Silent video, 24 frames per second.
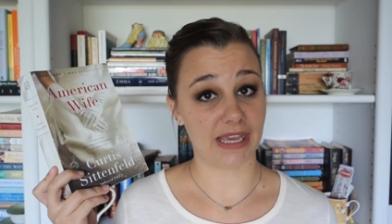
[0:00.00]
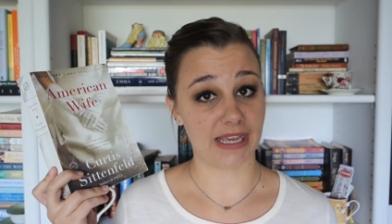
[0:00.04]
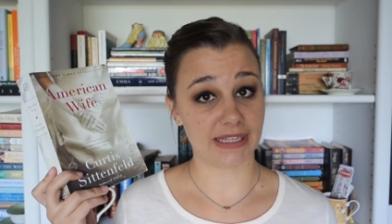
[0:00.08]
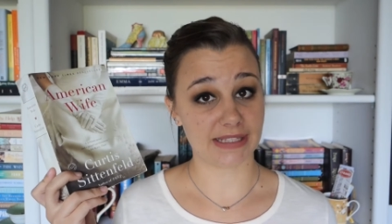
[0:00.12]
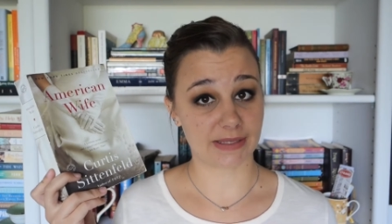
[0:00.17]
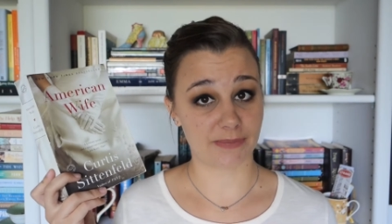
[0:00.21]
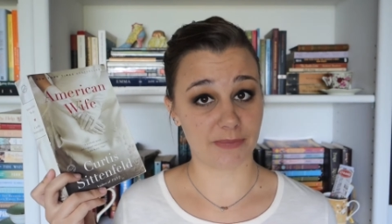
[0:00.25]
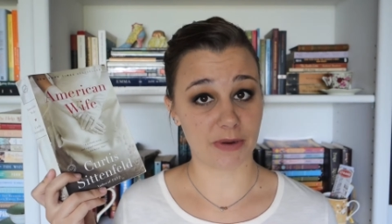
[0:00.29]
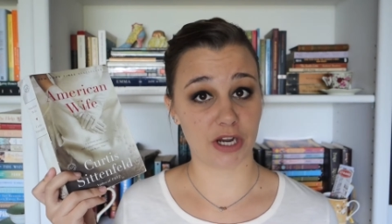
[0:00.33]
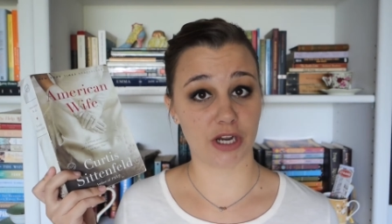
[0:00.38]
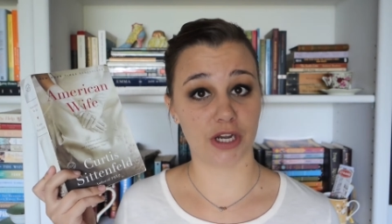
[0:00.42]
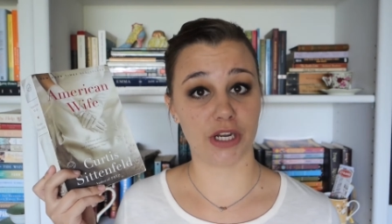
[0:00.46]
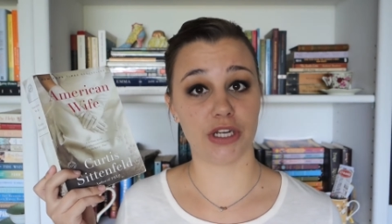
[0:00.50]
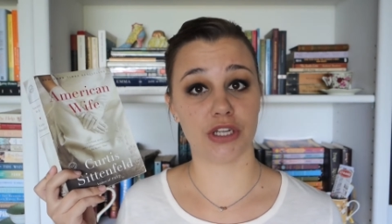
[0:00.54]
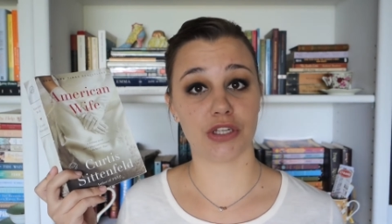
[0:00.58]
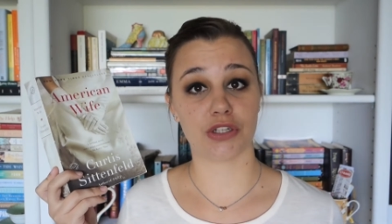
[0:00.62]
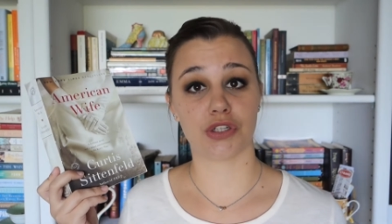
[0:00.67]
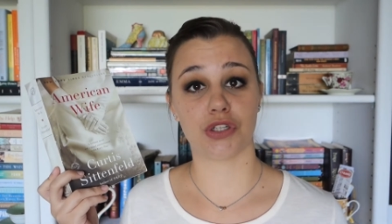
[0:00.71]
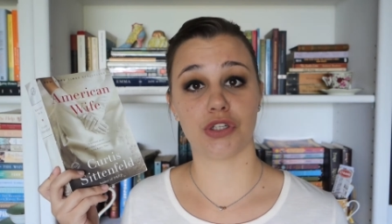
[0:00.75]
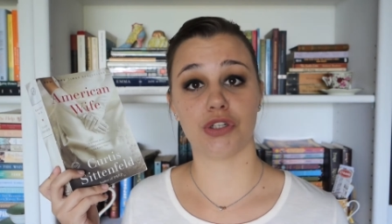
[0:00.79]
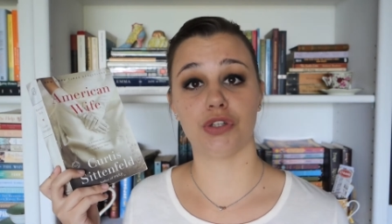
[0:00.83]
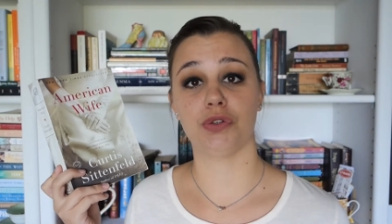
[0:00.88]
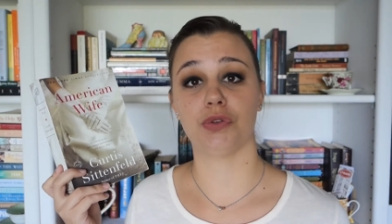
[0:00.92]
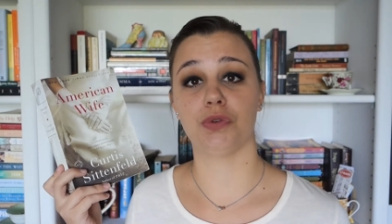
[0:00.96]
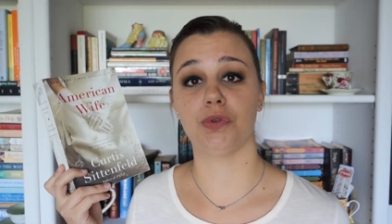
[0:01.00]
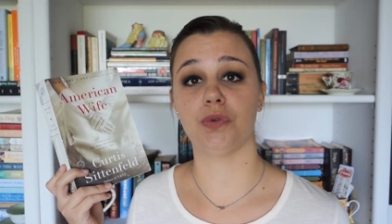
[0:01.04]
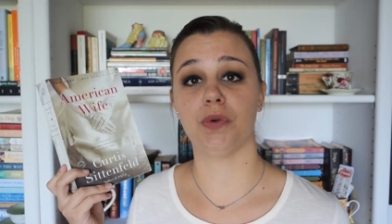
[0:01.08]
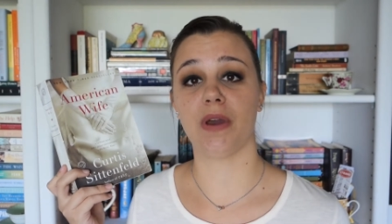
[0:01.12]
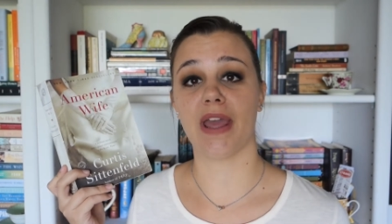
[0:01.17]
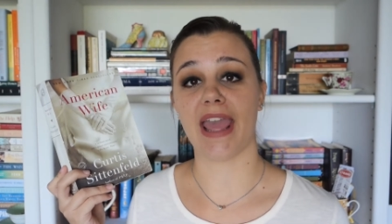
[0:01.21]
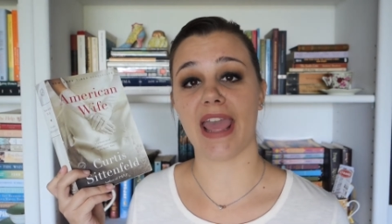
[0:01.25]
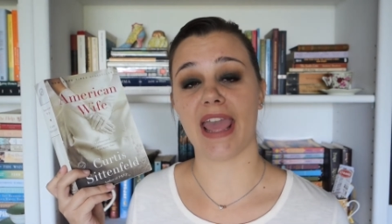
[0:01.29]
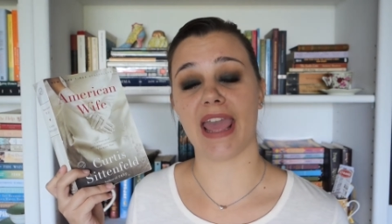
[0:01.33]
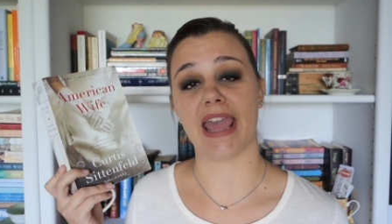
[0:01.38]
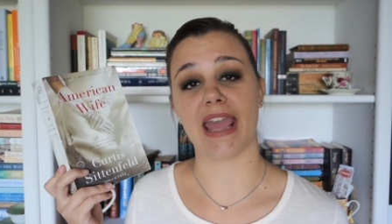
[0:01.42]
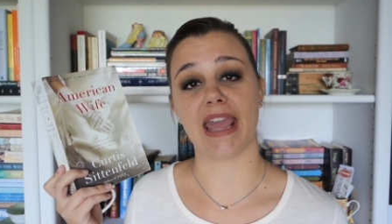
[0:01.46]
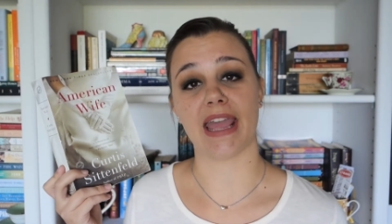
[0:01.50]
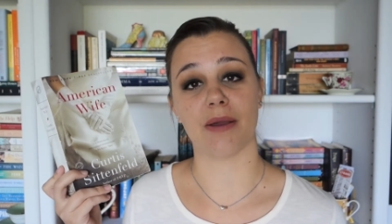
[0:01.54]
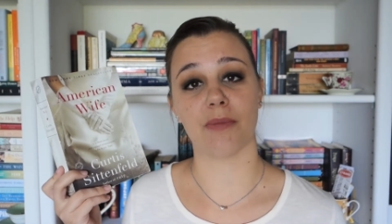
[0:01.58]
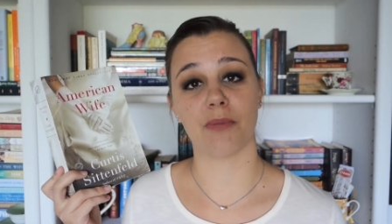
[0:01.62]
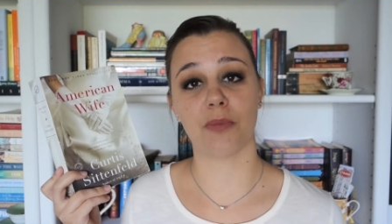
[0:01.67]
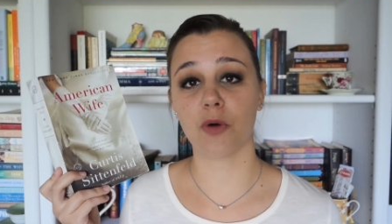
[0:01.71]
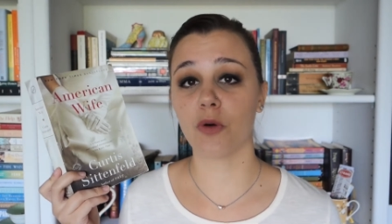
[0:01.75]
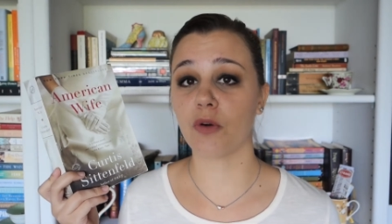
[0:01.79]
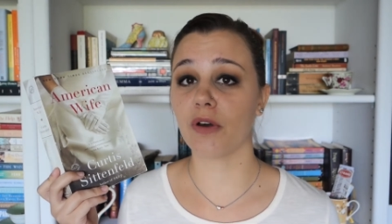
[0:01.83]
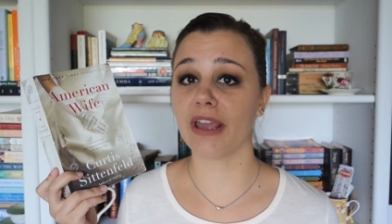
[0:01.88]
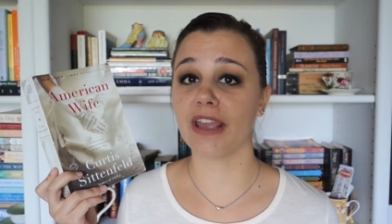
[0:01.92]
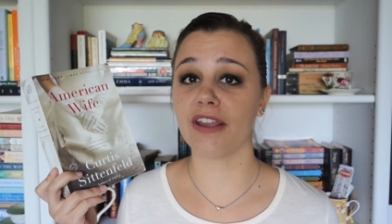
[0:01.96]
gets married to a
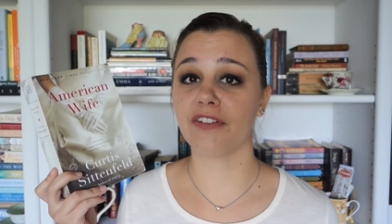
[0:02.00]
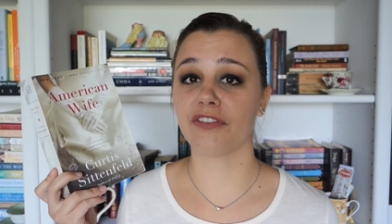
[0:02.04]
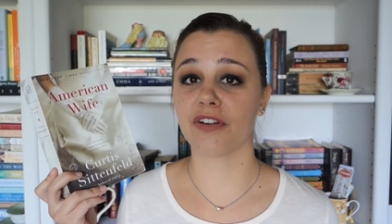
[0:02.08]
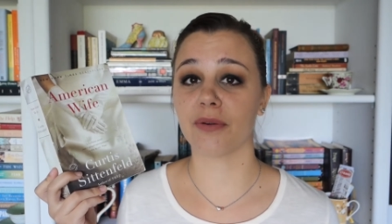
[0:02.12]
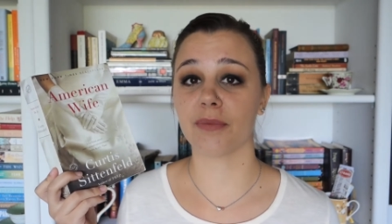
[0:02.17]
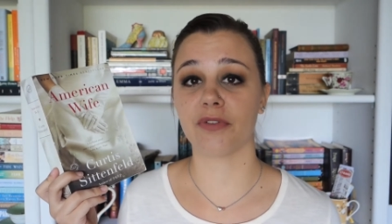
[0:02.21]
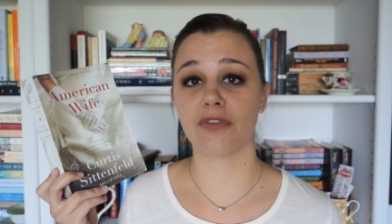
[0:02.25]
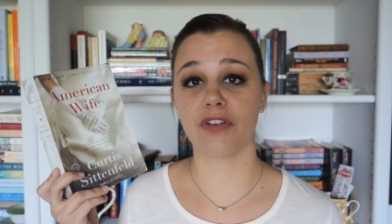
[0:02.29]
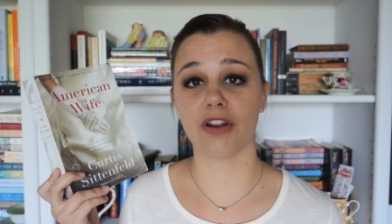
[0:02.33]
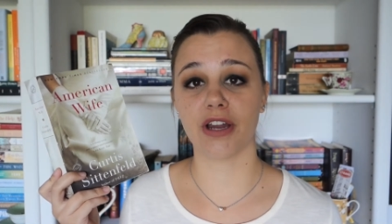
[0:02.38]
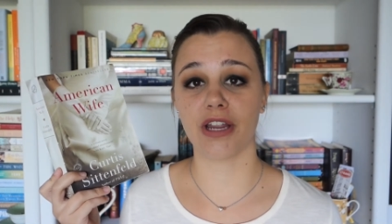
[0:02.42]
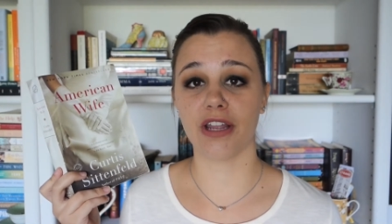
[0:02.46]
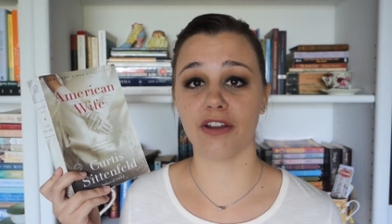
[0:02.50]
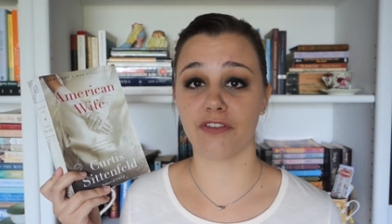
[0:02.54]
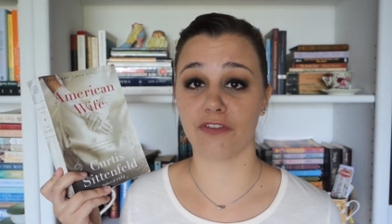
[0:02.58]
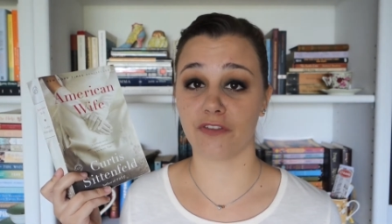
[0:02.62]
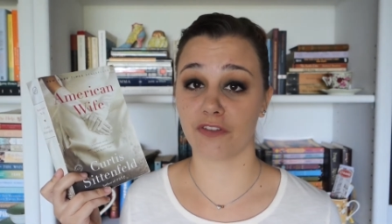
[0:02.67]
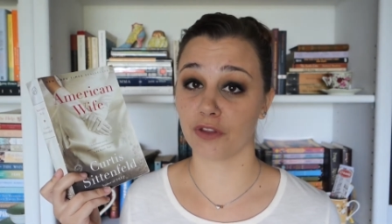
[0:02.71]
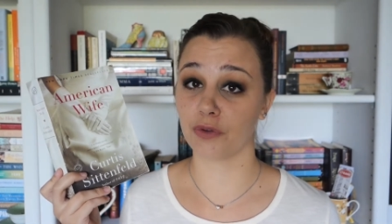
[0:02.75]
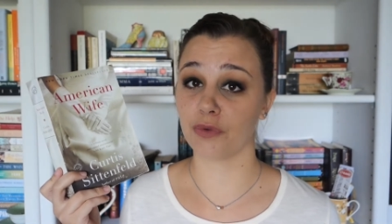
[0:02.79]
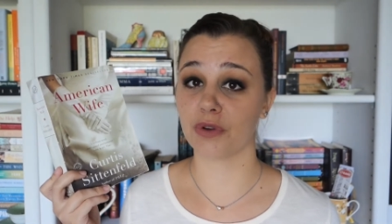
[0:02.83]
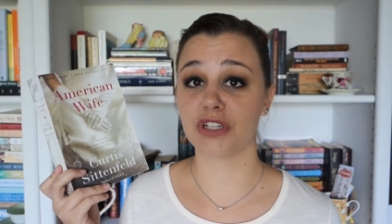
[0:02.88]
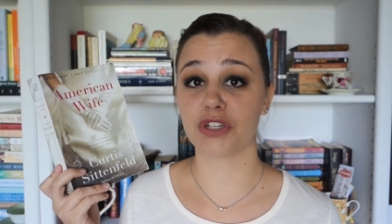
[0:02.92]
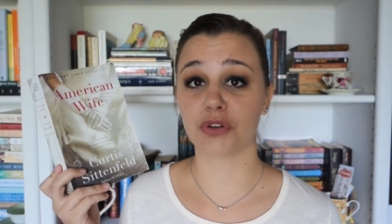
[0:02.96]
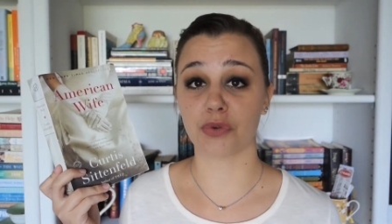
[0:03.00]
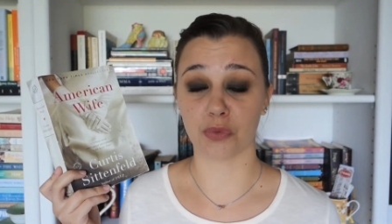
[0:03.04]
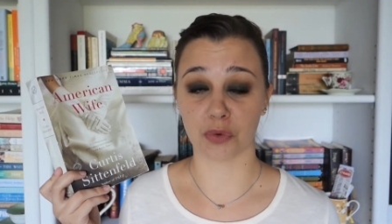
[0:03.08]
boy from a very affluent